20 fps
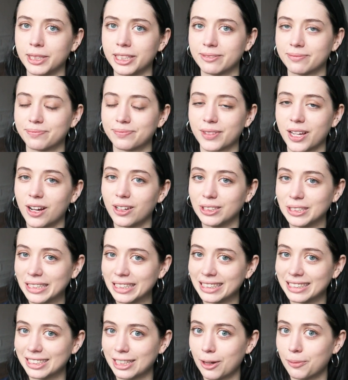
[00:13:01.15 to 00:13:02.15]
me. I'll
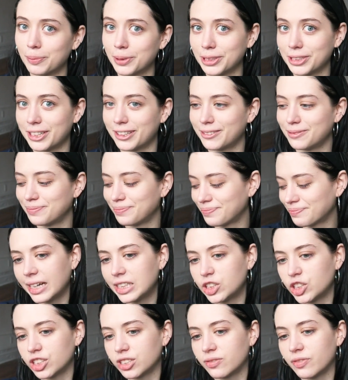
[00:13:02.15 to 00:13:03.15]
link it down below.
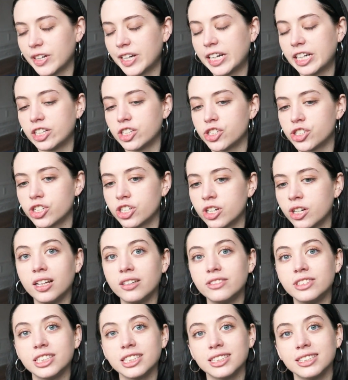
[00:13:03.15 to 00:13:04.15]
I just finished all
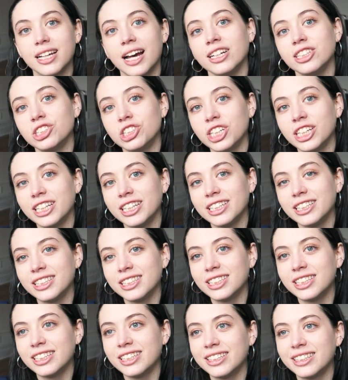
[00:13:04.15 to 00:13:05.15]
of
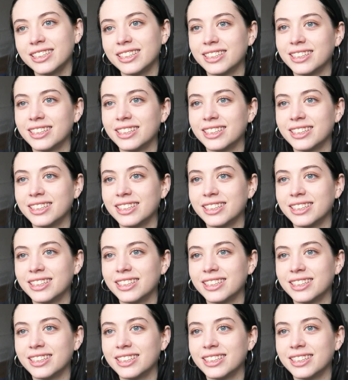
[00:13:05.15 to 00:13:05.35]
Succession,